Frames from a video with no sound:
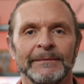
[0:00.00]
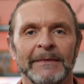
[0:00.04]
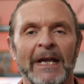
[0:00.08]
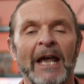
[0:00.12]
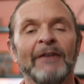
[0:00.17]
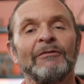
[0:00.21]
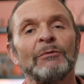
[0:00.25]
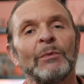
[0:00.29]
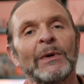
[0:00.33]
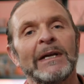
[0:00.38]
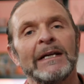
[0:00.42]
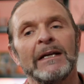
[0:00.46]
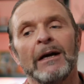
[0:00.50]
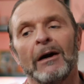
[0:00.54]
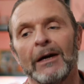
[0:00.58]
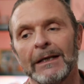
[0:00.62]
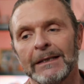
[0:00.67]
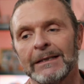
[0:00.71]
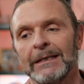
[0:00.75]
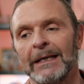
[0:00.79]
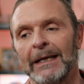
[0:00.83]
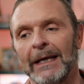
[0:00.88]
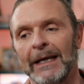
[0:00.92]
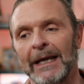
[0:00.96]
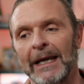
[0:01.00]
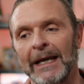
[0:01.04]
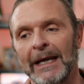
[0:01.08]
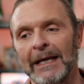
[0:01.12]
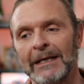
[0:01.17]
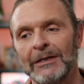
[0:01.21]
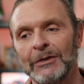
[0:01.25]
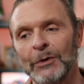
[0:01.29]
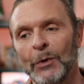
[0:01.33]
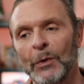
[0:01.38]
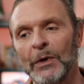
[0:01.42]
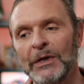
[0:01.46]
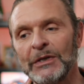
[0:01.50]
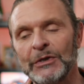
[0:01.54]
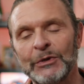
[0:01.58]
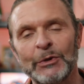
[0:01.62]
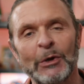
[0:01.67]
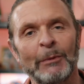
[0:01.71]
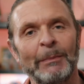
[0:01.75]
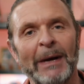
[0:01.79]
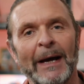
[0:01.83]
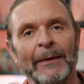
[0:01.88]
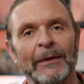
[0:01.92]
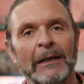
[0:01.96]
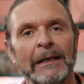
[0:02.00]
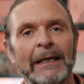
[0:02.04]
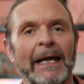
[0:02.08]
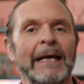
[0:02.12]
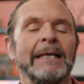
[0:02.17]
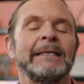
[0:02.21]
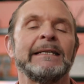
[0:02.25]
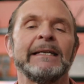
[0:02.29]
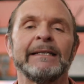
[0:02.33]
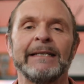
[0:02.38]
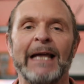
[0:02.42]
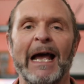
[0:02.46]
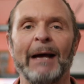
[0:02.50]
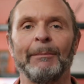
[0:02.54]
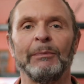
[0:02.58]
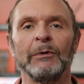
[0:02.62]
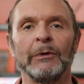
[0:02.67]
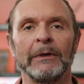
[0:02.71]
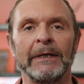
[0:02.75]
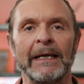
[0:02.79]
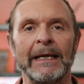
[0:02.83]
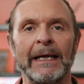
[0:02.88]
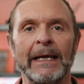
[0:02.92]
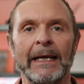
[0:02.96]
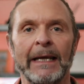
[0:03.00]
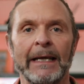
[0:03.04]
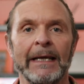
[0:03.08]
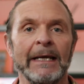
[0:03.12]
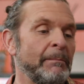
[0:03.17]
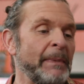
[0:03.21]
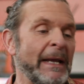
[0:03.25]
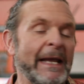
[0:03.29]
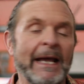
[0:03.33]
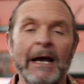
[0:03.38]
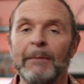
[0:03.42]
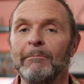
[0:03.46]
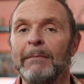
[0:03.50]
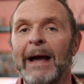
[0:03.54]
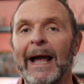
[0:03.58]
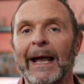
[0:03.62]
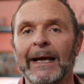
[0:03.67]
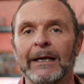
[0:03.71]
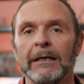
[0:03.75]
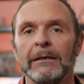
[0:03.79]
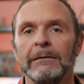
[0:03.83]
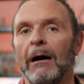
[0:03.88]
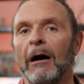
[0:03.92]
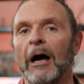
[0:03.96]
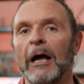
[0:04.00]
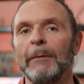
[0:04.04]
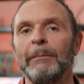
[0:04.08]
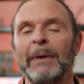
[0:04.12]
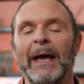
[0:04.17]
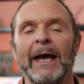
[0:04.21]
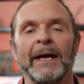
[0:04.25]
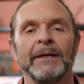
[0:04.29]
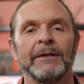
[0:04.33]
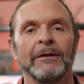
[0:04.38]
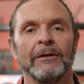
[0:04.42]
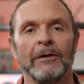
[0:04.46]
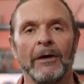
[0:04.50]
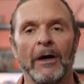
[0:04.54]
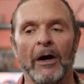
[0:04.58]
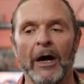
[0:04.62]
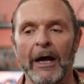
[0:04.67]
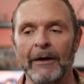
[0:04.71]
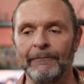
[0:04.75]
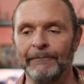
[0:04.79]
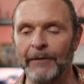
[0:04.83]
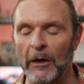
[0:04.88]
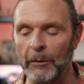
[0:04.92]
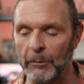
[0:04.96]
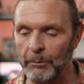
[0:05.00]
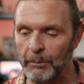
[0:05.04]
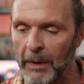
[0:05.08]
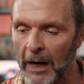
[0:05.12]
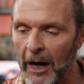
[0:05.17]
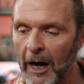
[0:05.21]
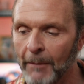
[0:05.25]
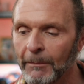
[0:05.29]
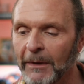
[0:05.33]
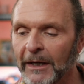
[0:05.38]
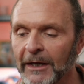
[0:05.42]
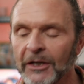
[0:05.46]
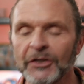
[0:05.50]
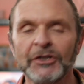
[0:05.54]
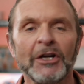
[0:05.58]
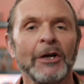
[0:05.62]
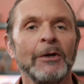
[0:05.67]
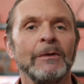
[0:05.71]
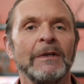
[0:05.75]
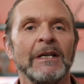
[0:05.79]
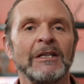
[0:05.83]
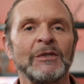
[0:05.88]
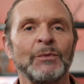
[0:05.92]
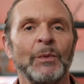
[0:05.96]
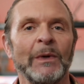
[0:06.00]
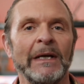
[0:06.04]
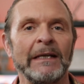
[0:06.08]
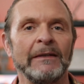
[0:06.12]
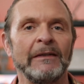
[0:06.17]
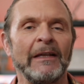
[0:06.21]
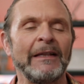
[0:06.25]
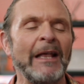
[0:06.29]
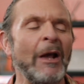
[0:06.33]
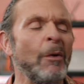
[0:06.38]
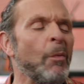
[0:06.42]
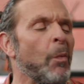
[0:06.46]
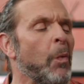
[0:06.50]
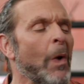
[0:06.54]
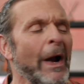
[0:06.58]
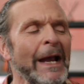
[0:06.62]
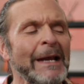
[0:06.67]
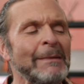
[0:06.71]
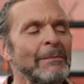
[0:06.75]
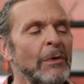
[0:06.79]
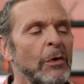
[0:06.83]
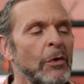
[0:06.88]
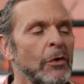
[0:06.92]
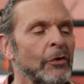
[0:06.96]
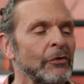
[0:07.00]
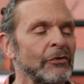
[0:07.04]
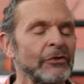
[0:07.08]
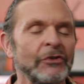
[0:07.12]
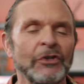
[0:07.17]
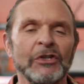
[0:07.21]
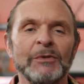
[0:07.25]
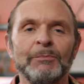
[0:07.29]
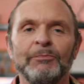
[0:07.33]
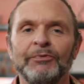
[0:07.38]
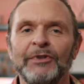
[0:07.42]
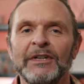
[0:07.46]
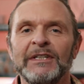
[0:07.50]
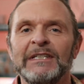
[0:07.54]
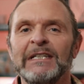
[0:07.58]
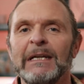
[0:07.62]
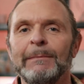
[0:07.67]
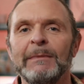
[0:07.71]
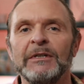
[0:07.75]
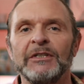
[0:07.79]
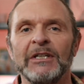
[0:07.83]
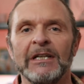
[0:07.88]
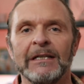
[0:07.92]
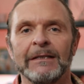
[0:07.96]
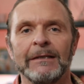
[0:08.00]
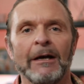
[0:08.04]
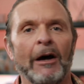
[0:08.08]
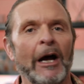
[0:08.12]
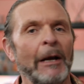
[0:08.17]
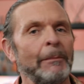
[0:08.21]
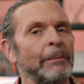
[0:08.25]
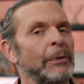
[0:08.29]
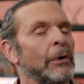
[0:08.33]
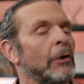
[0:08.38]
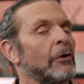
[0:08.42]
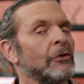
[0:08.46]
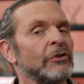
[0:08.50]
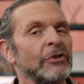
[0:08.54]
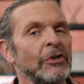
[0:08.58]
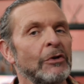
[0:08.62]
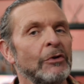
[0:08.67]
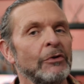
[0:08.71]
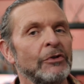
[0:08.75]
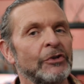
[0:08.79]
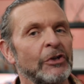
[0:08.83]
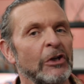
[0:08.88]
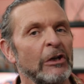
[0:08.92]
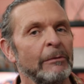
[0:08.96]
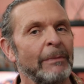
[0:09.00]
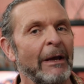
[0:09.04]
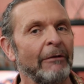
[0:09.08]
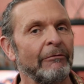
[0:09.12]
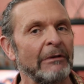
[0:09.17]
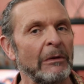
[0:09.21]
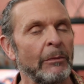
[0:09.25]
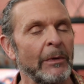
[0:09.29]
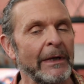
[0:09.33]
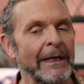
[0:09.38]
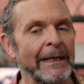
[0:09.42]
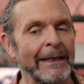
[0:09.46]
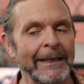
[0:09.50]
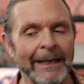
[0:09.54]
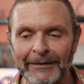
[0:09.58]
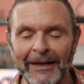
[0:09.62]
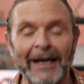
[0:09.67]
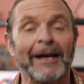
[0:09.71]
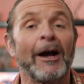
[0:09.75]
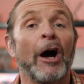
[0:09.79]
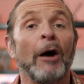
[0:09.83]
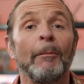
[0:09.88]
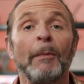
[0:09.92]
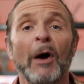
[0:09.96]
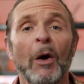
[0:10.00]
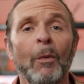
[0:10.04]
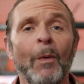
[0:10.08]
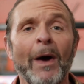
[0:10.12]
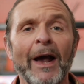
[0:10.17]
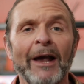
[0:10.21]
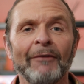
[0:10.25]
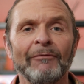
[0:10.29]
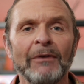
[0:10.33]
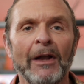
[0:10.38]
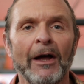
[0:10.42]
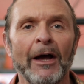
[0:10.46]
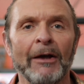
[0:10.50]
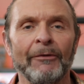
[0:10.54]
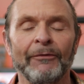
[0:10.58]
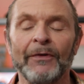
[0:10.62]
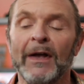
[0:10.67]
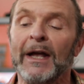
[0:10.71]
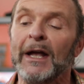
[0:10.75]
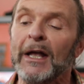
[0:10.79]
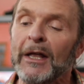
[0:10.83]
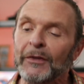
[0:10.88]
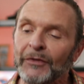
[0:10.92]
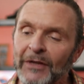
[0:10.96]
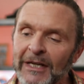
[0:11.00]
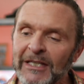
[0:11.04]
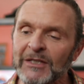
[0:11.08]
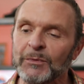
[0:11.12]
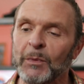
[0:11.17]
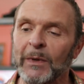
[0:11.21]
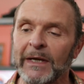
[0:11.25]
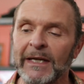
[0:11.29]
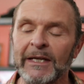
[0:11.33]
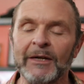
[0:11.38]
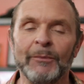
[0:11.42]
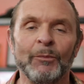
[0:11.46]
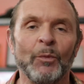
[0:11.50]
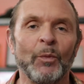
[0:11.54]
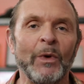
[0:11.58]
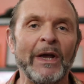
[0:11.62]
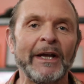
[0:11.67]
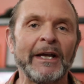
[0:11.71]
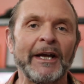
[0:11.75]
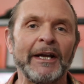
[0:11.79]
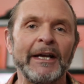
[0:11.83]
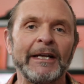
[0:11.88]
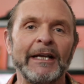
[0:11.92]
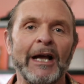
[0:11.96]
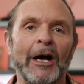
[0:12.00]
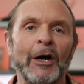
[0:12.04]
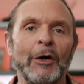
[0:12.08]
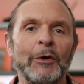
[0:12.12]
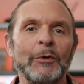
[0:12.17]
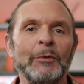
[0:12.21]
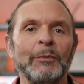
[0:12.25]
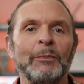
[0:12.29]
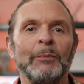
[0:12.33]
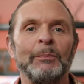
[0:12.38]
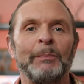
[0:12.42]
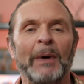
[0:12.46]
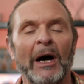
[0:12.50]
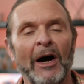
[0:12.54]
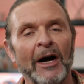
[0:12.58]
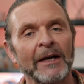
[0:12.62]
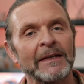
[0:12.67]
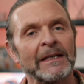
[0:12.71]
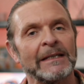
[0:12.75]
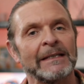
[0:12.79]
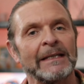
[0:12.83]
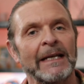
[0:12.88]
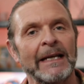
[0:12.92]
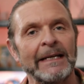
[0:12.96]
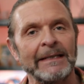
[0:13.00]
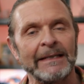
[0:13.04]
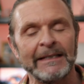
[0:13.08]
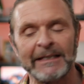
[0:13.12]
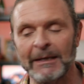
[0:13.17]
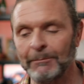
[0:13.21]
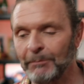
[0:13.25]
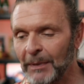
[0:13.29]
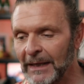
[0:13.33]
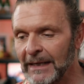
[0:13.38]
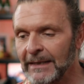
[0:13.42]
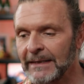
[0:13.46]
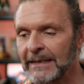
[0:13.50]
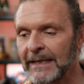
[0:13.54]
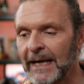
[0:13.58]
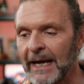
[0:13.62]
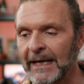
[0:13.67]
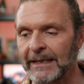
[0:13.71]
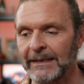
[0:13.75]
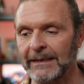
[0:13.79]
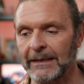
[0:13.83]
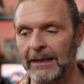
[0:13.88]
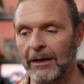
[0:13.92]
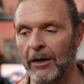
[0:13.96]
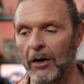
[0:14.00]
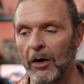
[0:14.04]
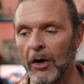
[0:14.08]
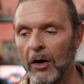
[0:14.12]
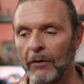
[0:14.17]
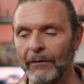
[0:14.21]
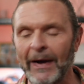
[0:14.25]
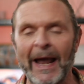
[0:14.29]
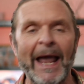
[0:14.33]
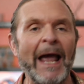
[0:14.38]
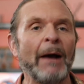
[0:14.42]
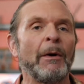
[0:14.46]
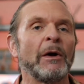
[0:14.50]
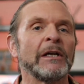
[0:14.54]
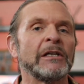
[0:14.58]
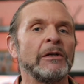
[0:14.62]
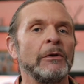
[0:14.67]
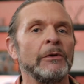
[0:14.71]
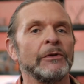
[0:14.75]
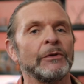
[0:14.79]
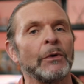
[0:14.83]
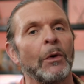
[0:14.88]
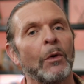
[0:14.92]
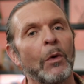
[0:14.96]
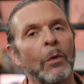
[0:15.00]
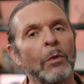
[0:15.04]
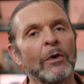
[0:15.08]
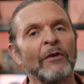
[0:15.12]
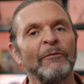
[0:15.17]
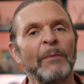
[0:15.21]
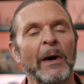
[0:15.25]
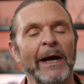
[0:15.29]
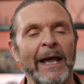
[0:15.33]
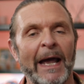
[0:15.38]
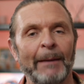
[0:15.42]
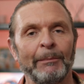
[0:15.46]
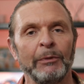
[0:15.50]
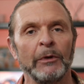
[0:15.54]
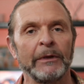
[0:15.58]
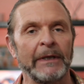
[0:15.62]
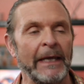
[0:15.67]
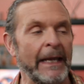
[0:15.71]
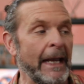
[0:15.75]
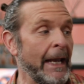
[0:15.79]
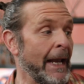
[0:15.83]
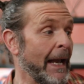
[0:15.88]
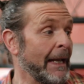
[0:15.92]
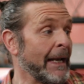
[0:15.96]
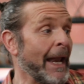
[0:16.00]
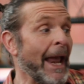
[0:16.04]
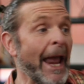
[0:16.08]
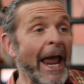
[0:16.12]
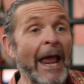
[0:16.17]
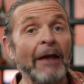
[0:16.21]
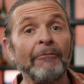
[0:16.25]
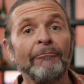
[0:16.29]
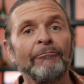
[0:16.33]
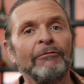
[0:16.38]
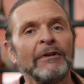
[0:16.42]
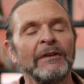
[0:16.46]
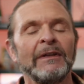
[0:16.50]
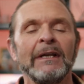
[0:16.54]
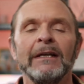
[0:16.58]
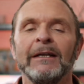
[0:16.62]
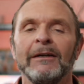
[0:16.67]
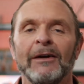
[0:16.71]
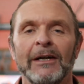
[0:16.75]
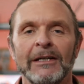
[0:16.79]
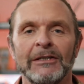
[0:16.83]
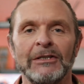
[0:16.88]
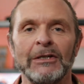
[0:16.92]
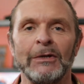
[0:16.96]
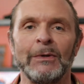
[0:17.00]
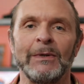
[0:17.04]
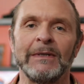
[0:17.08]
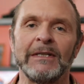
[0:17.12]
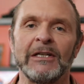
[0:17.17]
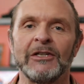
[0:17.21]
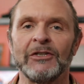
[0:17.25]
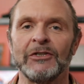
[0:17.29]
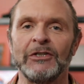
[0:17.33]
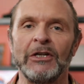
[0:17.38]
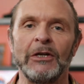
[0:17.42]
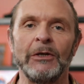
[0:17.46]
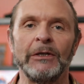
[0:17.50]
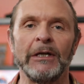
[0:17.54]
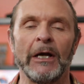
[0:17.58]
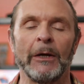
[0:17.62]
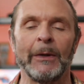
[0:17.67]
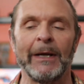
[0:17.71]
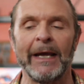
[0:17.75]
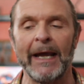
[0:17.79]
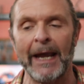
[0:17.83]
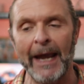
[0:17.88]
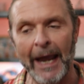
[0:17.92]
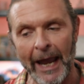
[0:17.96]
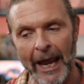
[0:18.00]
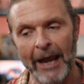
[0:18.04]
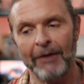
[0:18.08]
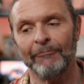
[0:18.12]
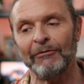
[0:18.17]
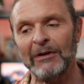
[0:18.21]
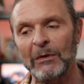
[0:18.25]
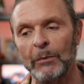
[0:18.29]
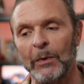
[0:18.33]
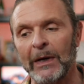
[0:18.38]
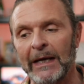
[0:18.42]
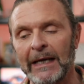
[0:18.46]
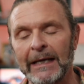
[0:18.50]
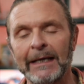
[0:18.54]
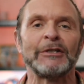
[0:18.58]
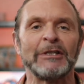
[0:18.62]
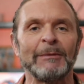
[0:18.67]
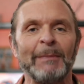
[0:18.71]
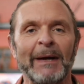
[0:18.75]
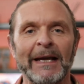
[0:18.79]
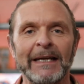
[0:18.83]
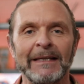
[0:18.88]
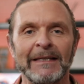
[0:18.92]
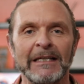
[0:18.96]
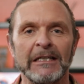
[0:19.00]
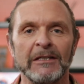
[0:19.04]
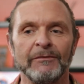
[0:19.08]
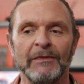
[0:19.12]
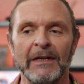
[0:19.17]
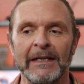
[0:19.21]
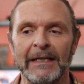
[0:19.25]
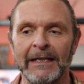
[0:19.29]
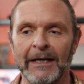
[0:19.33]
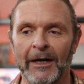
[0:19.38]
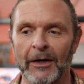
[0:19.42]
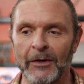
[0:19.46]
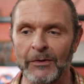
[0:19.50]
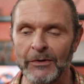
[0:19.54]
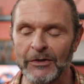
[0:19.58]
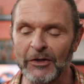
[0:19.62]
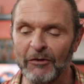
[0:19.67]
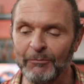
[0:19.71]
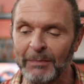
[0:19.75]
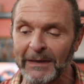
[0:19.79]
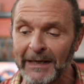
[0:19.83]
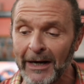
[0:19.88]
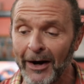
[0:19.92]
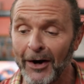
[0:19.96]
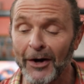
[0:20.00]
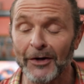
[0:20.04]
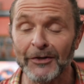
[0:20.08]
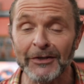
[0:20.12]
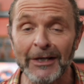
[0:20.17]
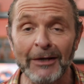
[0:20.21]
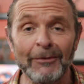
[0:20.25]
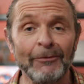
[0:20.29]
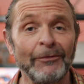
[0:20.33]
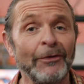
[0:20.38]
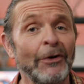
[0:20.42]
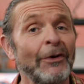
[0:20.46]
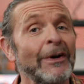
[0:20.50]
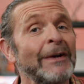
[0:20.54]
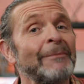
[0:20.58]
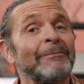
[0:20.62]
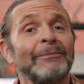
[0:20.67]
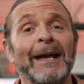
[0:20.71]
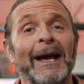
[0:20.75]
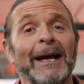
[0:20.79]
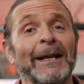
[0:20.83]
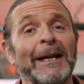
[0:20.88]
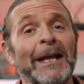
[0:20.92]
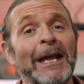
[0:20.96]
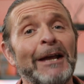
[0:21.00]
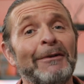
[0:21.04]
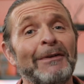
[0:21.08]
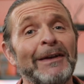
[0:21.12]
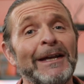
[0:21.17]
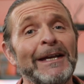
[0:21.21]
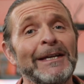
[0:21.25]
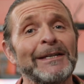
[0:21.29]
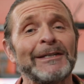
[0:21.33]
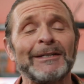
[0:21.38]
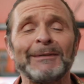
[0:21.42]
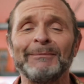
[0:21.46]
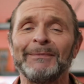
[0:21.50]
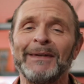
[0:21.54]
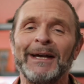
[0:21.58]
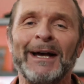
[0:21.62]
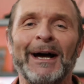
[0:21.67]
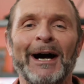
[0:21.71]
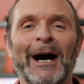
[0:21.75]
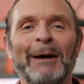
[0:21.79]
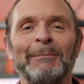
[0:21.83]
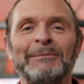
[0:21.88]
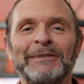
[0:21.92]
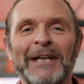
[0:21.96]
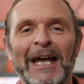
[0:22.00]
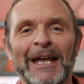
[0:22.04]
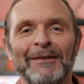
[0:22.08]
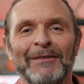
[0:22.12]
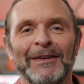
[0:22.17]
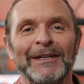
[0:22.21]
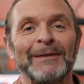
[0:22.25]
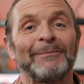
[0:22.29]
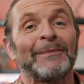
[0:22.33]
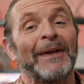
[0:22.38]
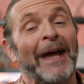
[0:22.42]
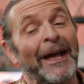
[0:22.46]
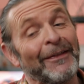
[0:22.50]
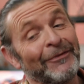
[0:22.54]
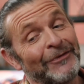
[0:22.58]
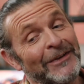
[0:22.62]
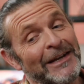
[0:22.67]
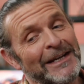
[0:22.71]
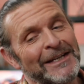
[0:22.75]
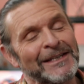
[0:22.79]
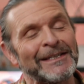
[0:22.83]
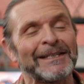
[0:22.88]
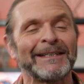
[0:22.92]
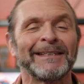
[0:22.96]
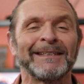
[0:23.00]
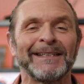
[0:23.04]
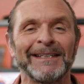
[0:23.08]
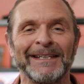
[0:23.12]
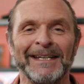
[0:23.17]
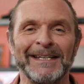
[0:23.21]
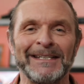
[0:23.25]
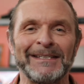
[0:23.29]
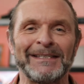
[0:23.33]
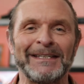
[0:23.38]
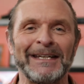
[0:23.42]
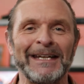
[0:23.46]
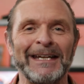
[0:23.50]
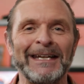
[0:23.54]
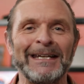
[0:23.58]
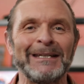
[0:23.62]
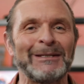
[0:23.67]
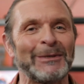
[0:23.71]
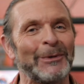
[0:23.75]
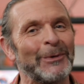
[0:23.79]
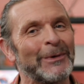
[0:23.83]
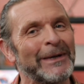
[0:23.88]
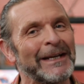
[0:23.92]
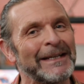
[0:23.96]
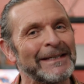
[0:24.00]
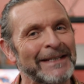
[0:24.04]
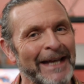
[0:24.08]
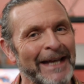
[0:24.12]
Every week I sit here talking to you about the latest Apple gear, be it a Mac, iPad or iPhone, but I'm going to show you this week that there are way more than just pretty images that I put on YouTube every week. They are my way of life. This week, we're going to go behind the scenes. It's a BTS of how I use all of my Apple gear and everything I do in this studio here every week to make these videos. You've been asking for it, and here it is. I'm David, and this is The Talking